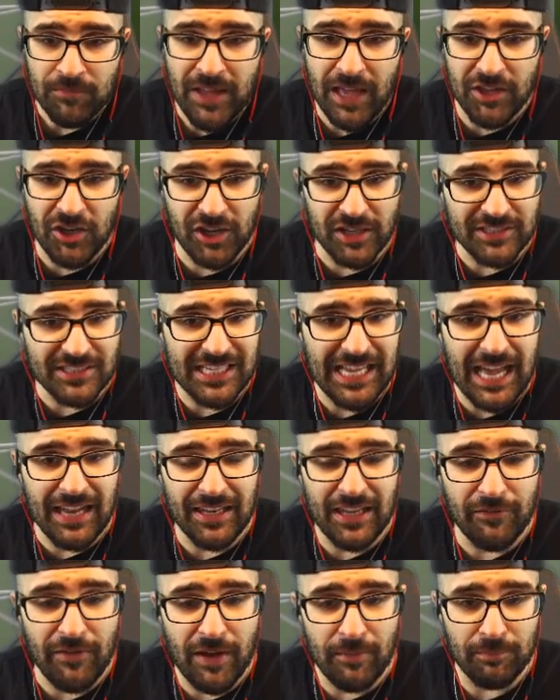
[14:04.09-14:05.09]
And you're going to see I
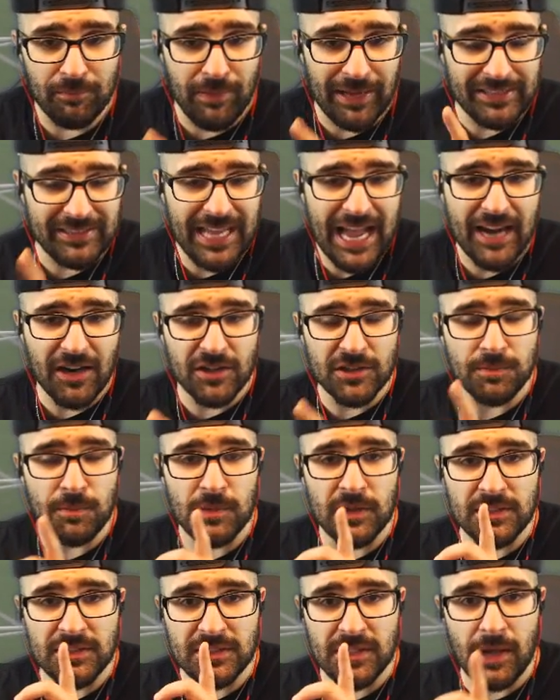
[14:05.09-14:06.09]
leave my attackers
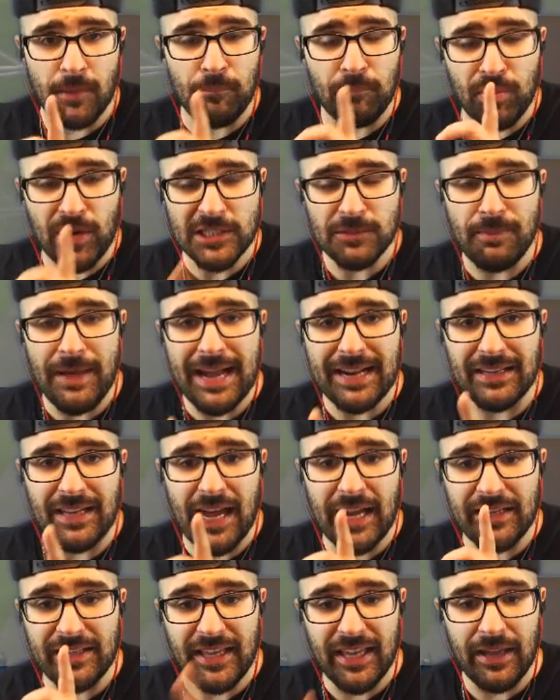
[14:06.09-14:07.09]
uh, press back
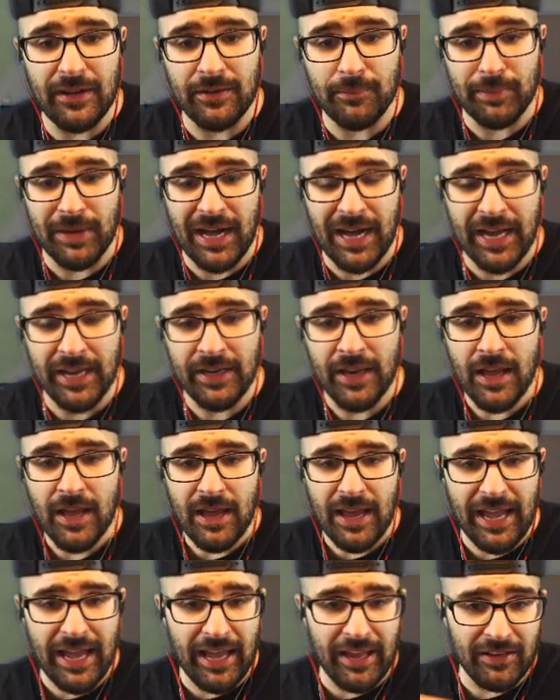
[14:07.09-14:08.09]
line, get in behind,
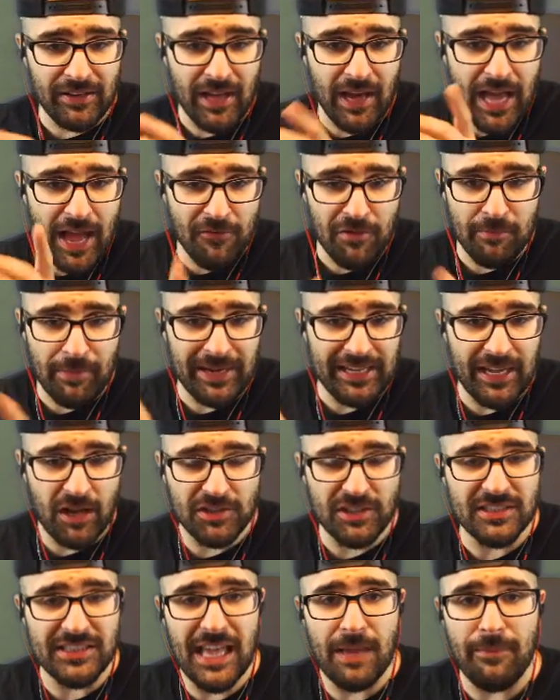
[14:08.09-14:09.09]
and uh, everybody
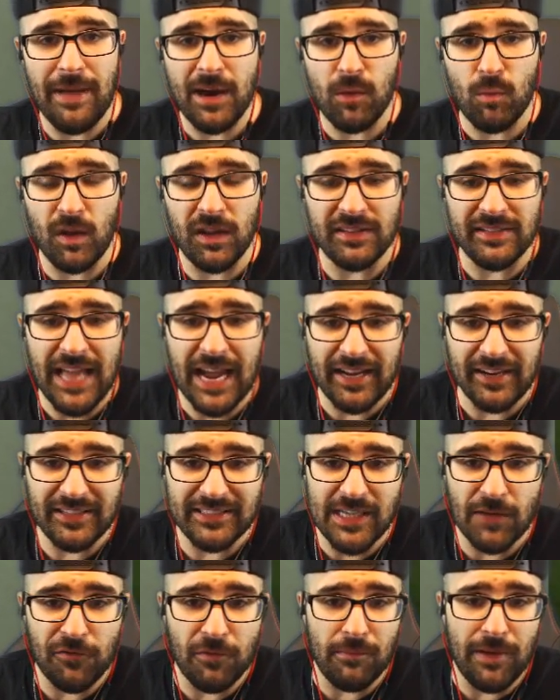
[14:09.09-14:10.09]
else will stay back while attacking
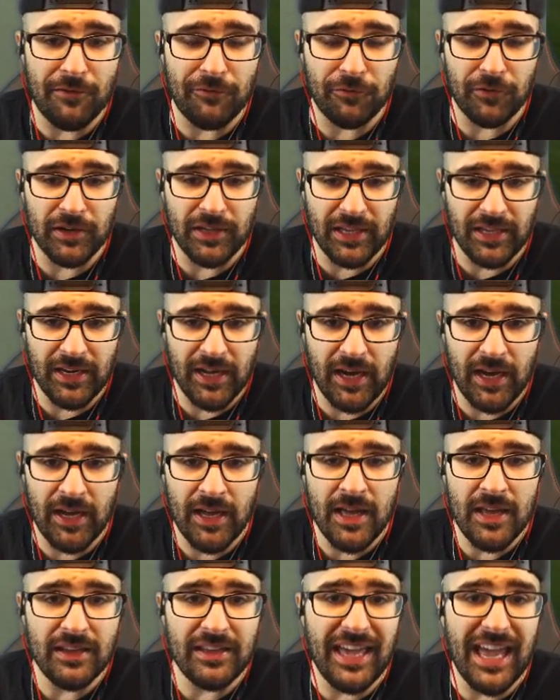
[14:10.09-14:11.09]
except for my freaking uh,
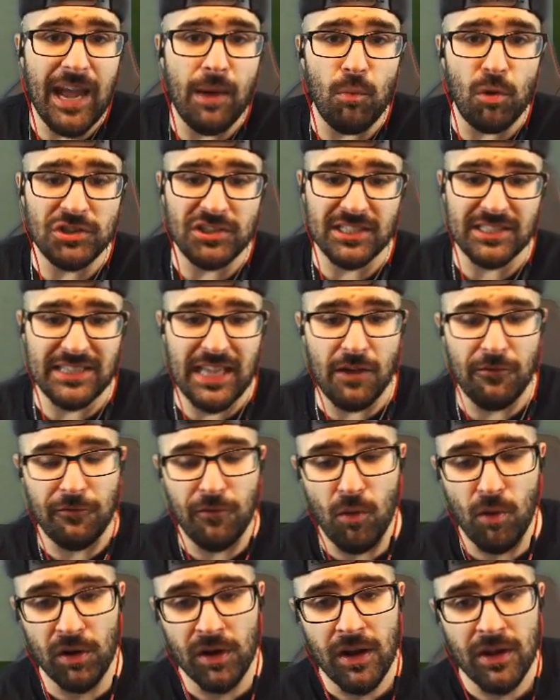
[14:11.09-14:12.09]
cam, which is stay
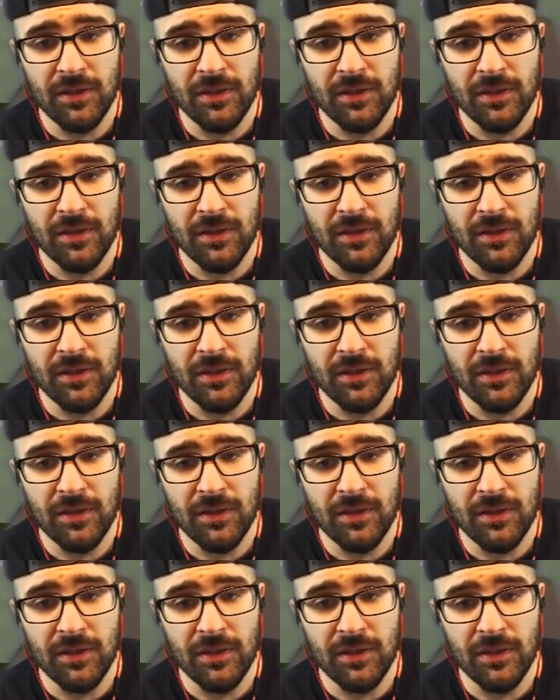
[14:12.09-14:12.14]
forward.